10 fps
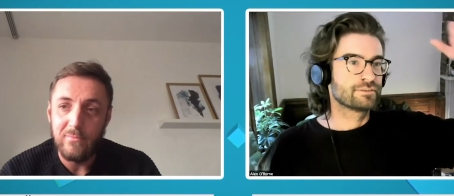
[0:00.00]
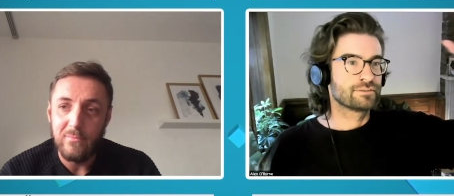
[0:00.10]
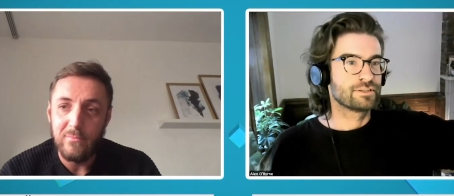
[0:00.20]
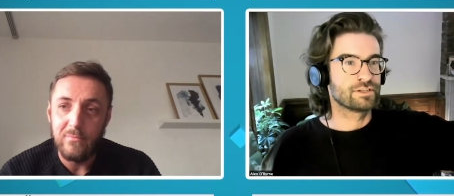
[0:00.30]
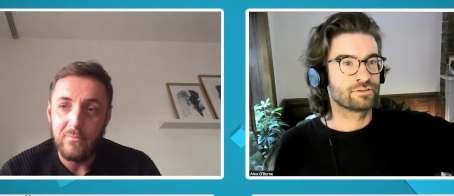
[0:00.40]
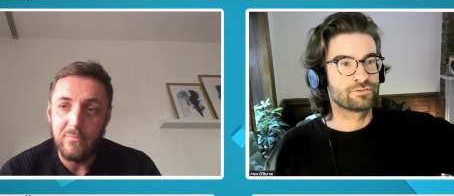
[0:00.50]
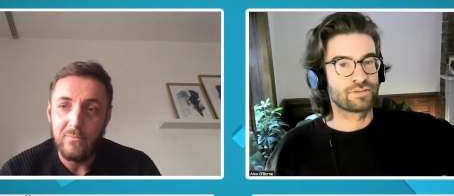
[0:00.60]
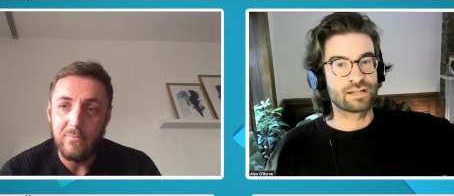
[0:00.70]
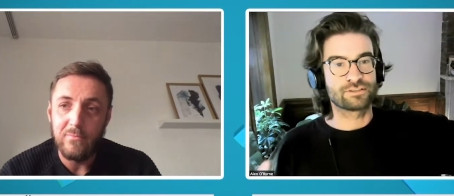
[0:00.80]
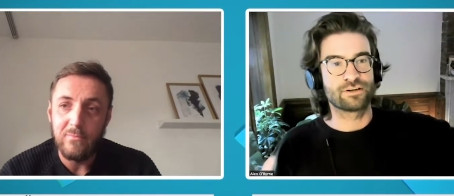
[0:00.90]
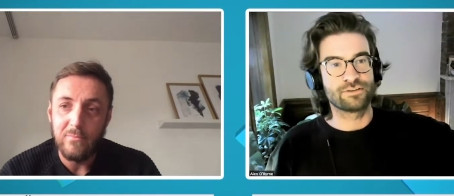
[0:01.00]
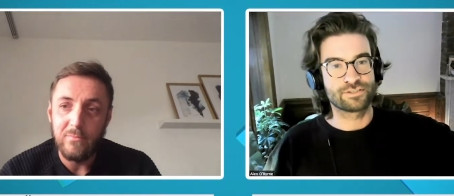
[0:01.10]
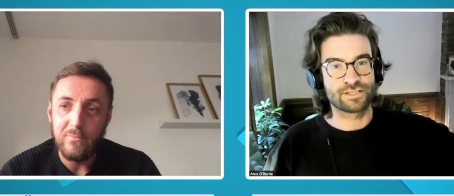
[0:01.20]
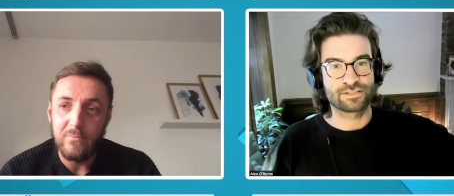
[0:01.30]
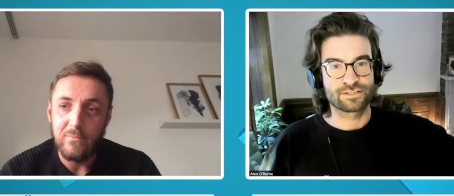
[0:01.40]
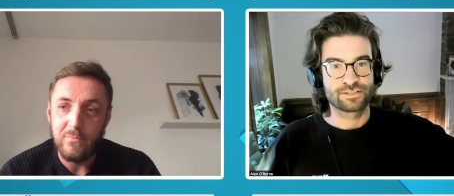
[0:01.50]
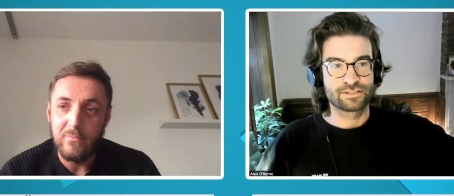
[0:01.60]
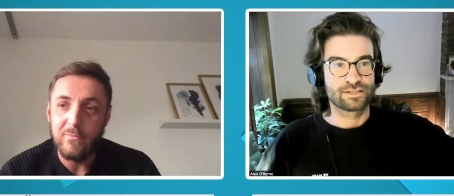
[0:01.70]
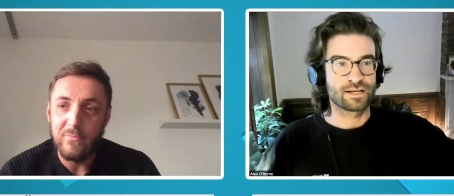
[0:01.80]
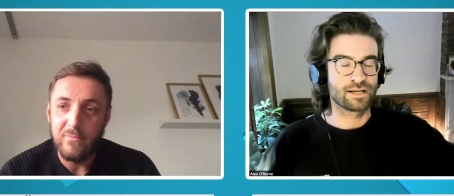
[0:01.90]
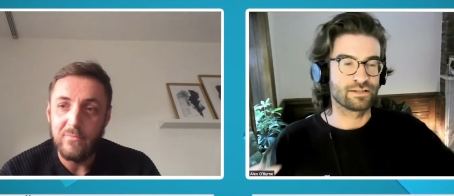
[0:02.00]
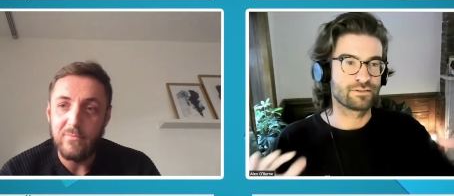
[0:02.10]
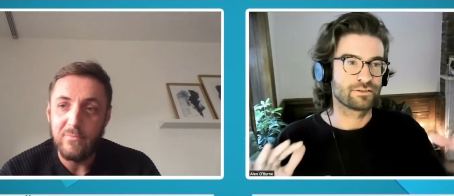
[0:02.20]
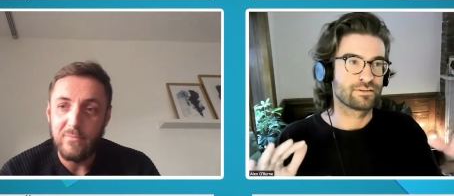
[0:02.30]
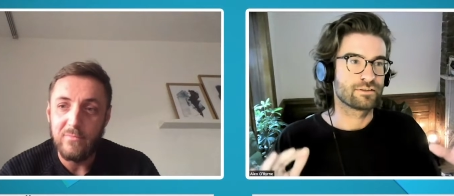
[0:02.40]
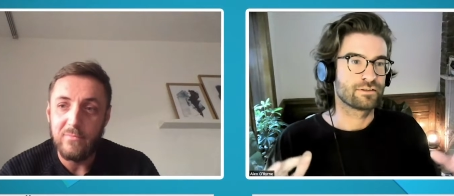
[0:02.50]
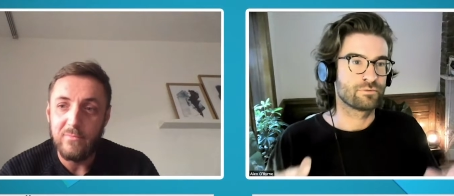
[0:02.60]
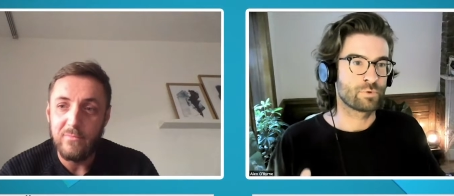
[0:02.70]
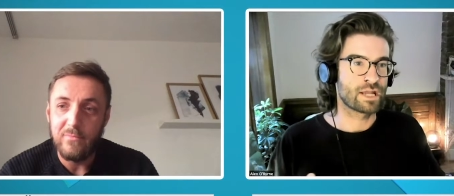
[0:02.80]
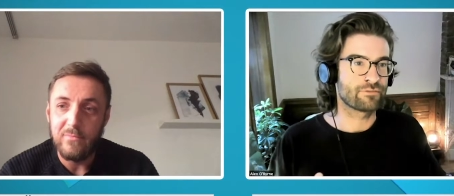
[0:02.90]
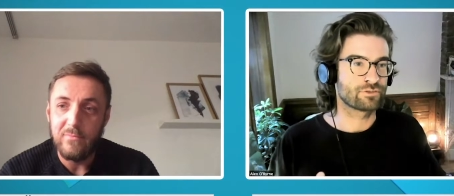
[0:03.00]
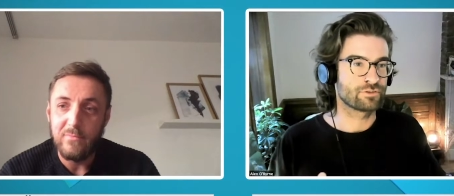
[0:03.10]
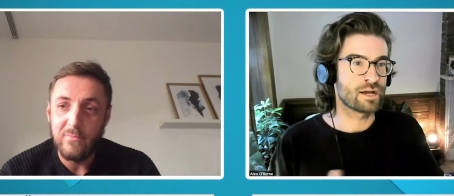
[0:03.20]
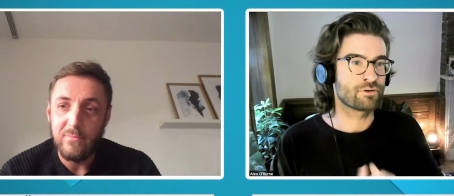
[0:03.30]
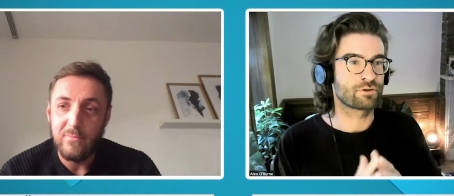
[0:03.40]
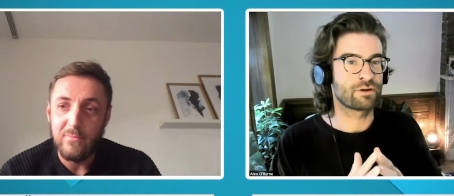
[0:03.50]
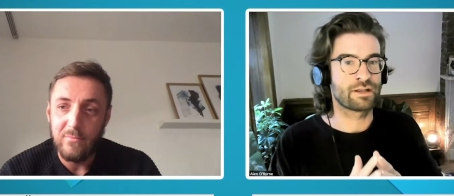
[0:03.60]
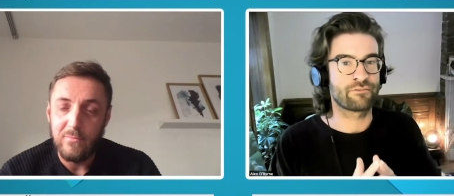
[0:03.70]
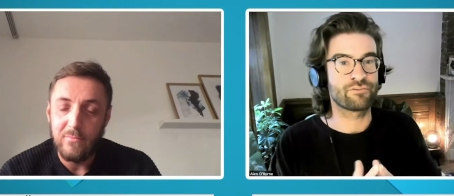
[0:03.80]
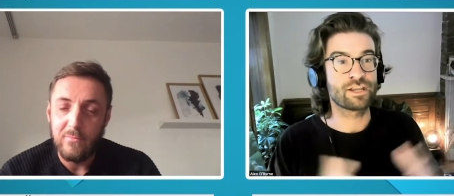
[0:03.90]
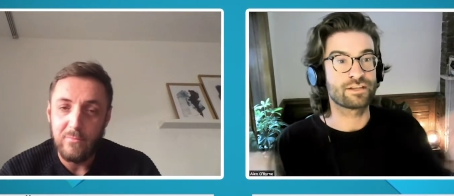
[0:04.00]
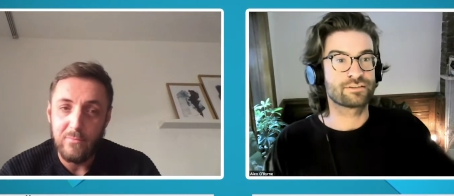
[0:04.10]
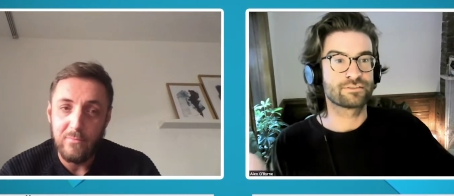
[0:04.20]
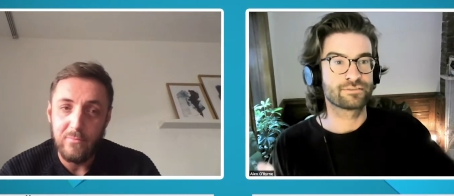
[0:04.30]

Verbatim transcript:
Speaker 1: you know 10 currencies and we have to now create a feed